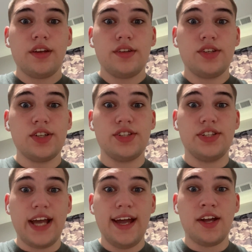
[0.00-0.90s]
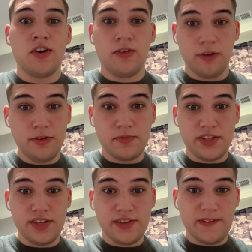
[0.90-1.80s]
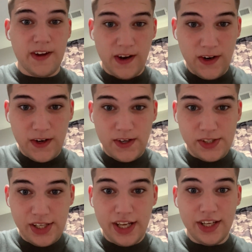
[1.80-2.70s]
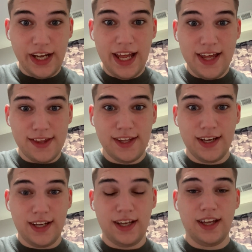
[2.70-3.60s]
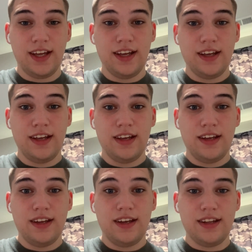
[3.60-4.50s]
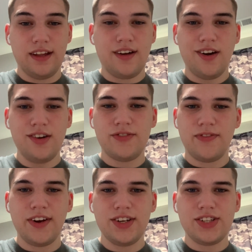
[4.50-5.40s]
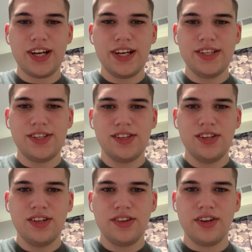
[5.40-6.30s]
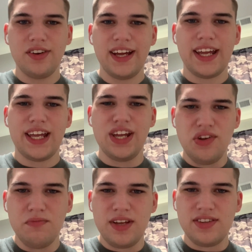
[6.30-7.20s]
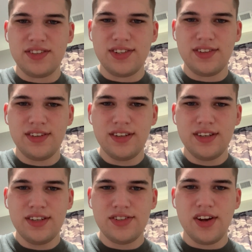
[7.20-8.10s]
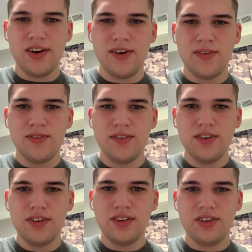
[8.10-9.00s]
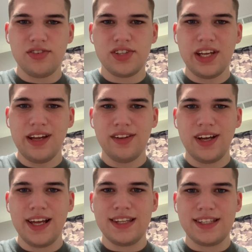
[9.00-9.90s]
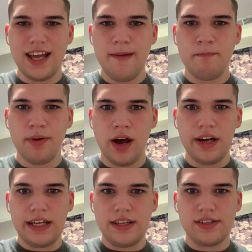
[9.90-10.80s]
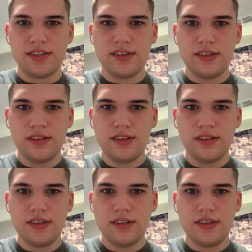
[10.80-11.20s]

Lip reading: just dead corpses of cars. And you gotta think, in the Cars franchise, they're like humans. So you're seeing a lot of dead bodies,